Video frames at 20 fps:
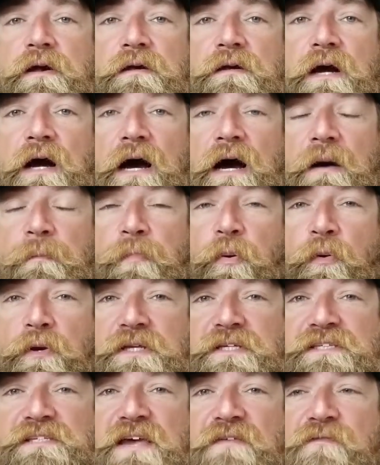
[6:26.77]

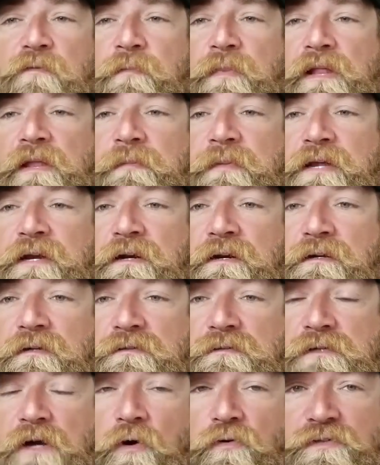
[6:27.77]
0.7 millimeter,
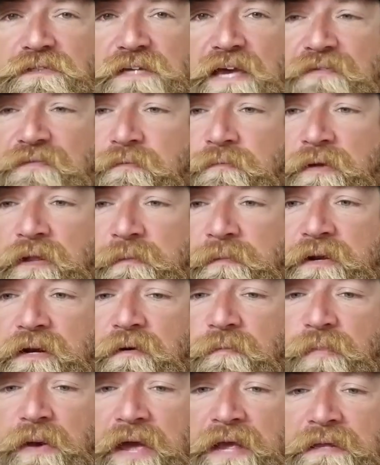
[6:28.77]
07 millimeter
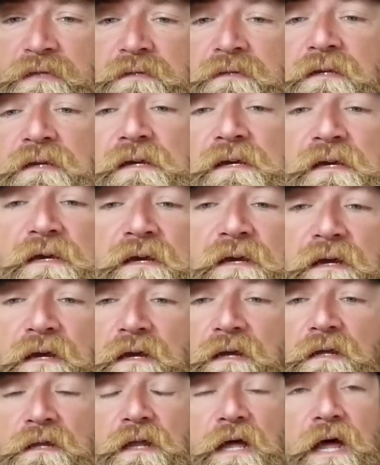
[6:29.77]
pen.
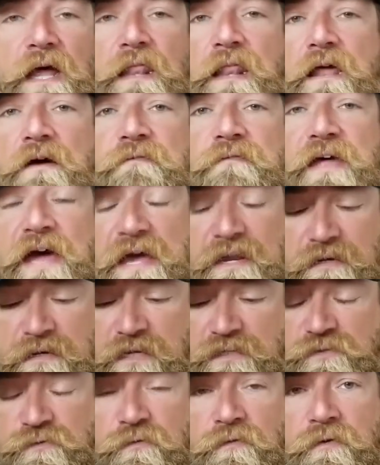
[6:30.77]
I love that.
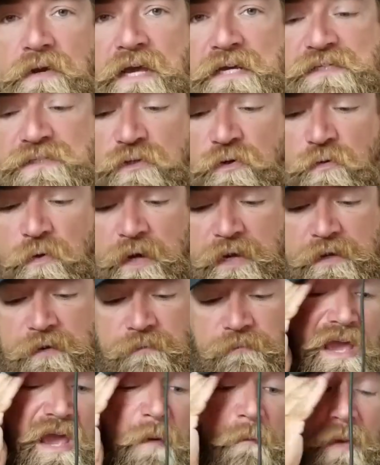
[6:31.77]
That's real nice and quick.
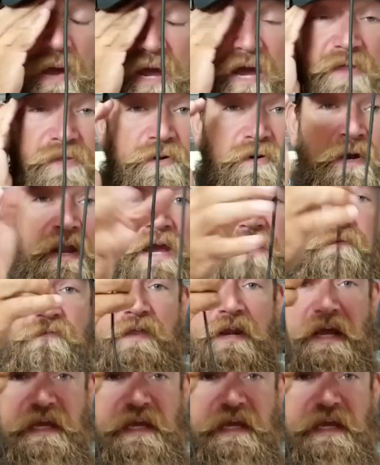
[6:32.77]
My other knife that I